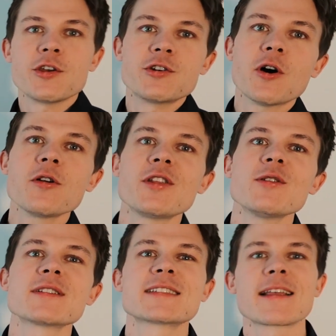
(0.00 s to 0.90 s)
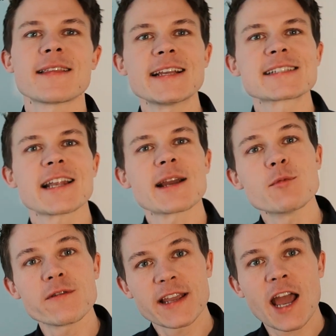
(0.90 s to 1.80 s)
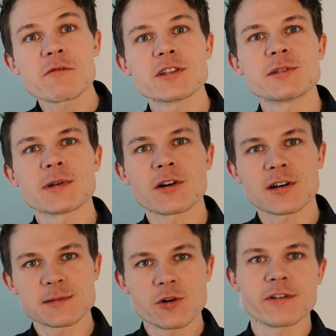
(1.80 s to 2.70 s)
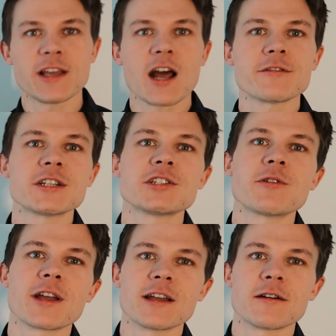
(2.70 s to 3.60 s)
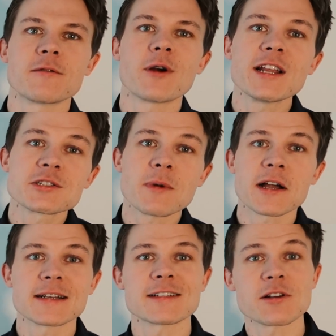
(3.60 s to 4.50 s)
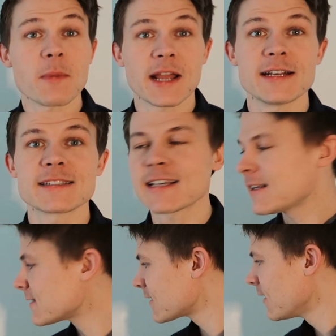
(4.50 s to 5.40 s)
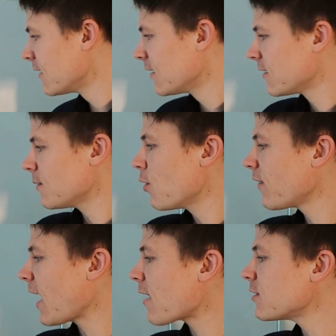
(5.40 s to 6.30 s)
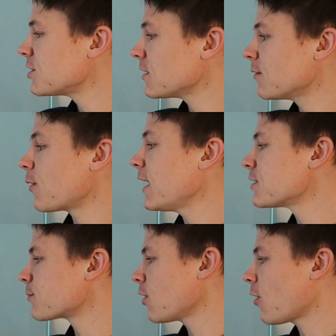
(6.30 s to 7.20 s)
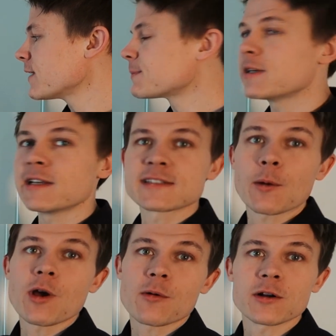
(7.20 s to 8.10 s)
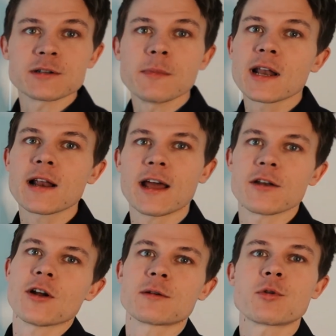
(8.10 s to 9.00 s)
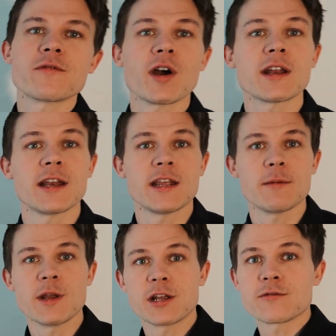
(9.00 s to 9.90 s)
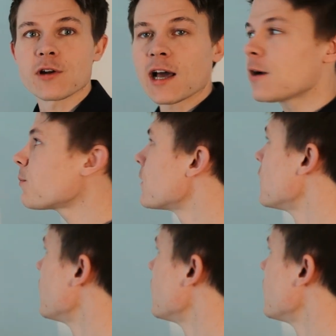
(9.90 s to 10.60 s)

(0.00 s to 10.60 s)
You don't use things like moving average, because moving average during a range market does not make any sense. The moving average in a range will always be somewhere around the middle and not provide any meaningful help.